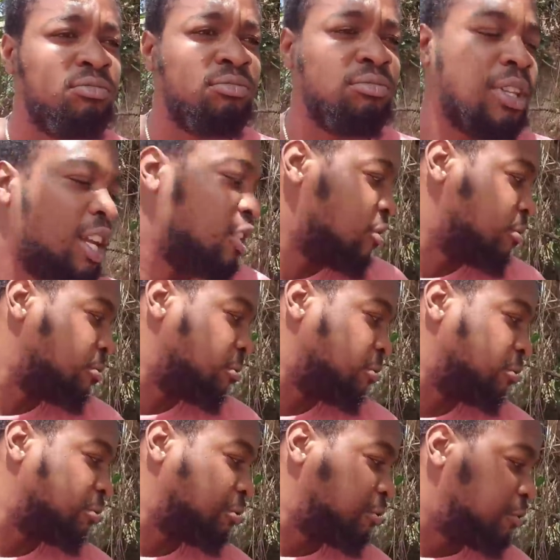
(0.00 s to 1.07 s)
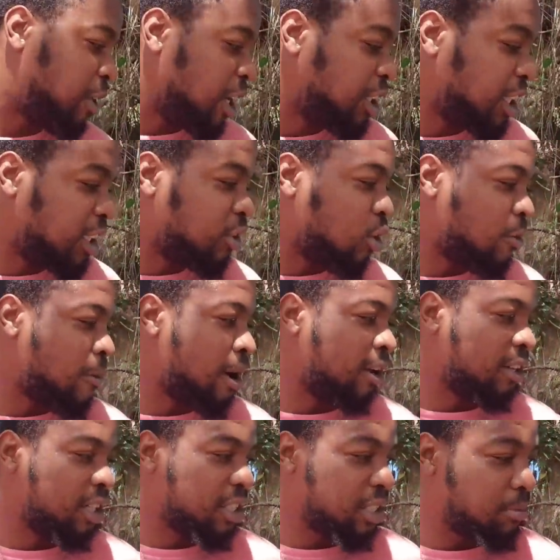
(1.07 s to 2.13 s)
They know fashion over.
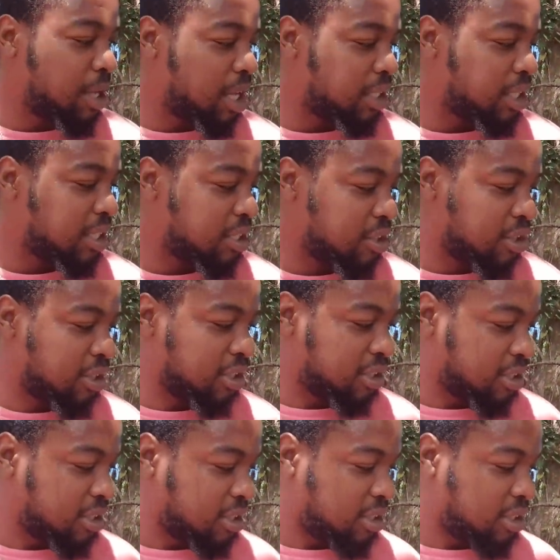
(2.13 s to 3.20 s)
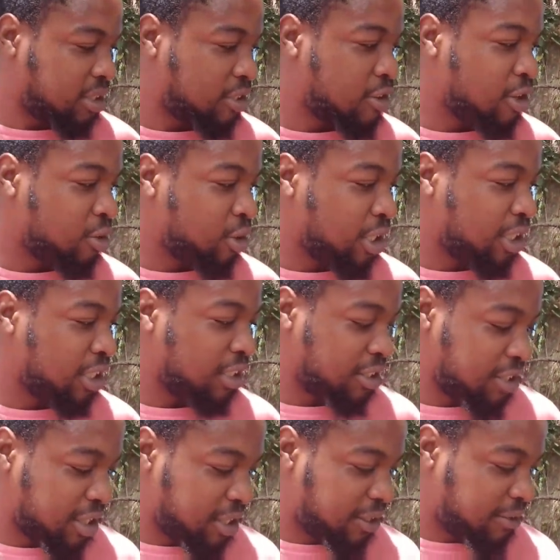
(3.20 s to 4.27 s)
You see me? I say so. Don't know anything
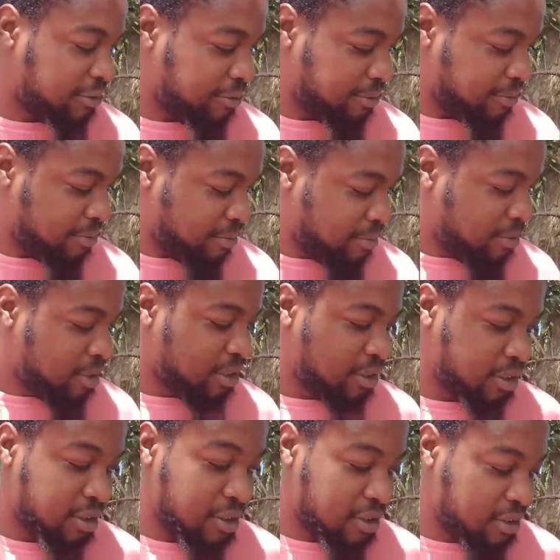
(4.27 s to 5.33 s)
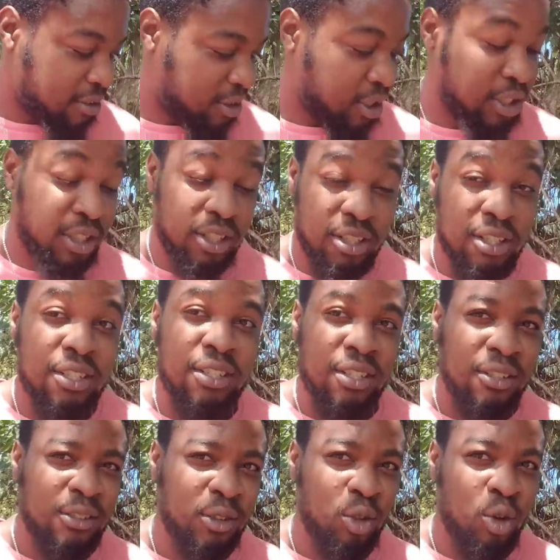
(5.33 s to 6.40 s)
said. So, just
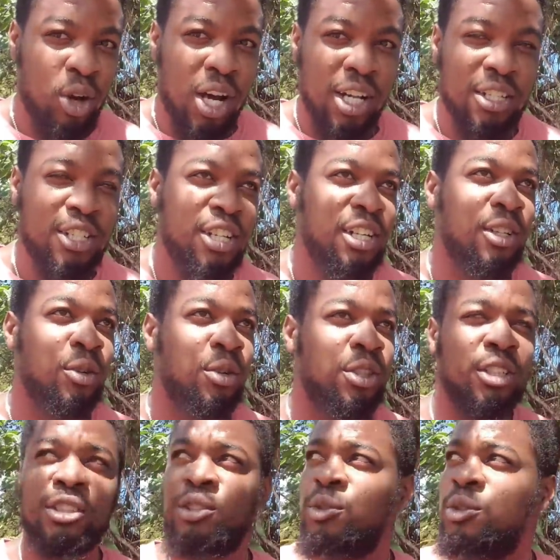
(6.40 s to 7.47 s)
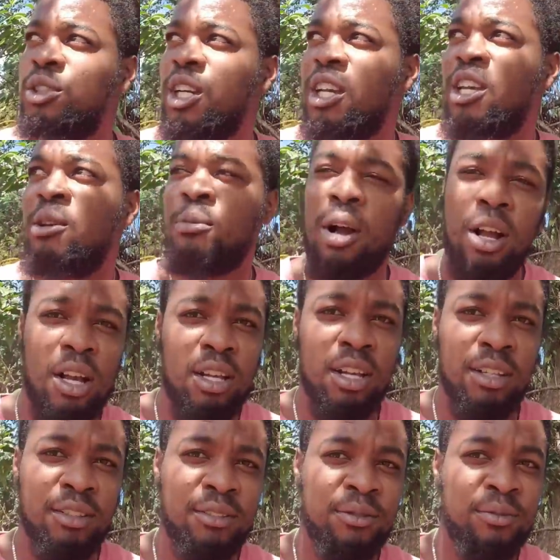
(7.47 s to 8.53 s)
go and chill, Luci soon, check in back again.
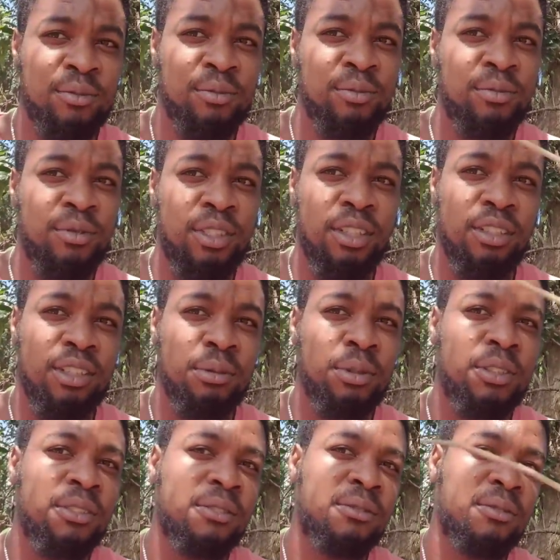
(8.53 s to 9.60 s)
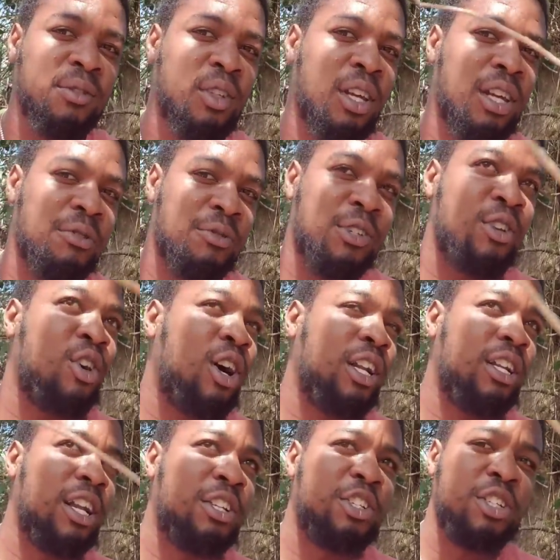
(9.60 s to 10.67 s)
You see me? Yeah, it's down on
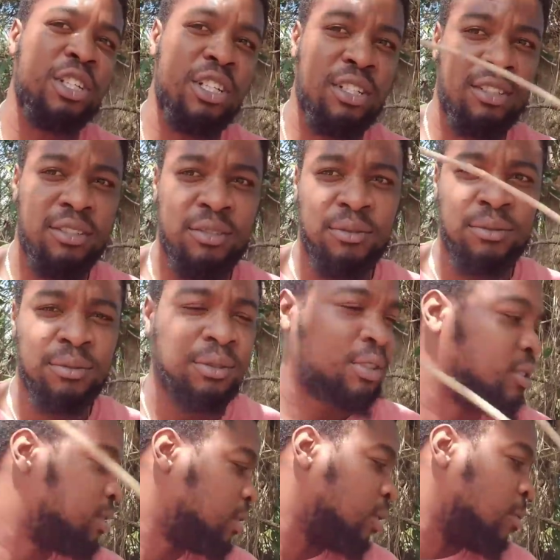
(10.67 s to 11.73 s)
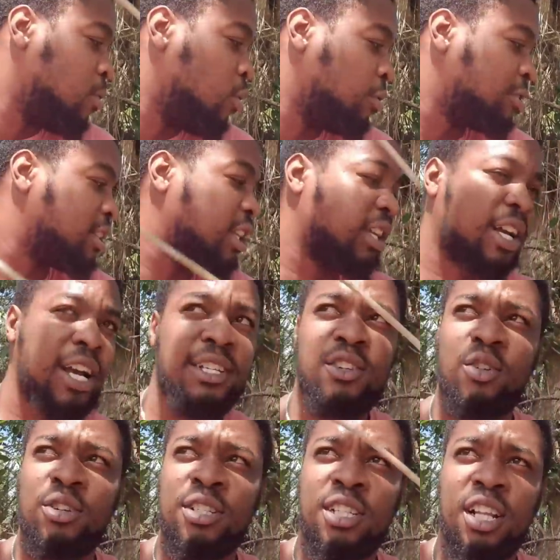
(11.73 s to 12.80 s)
that tree. Go move still, because the
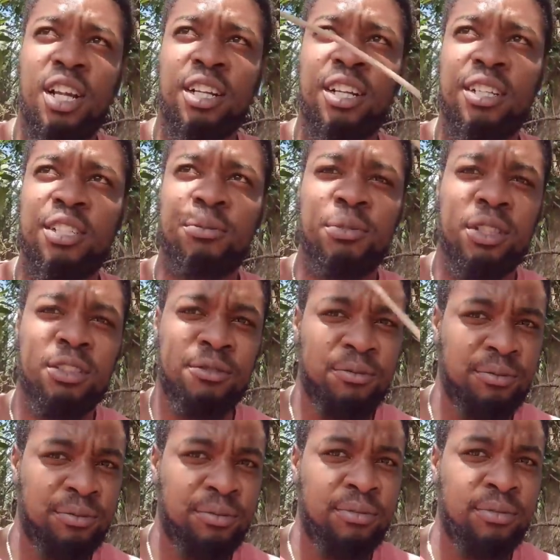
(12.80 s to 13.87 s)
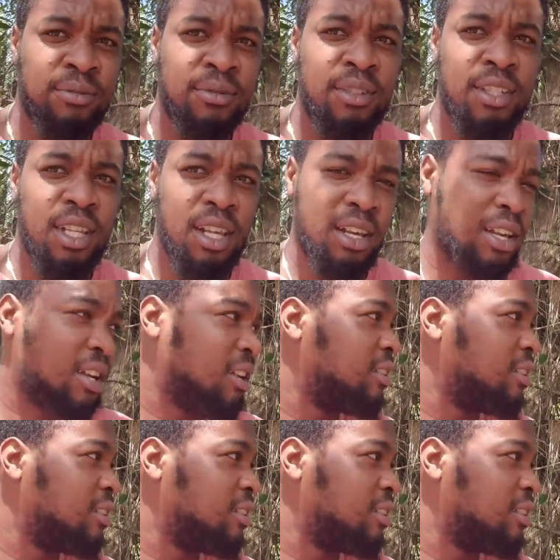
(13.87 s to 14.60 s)
sun still catch me. Yeah.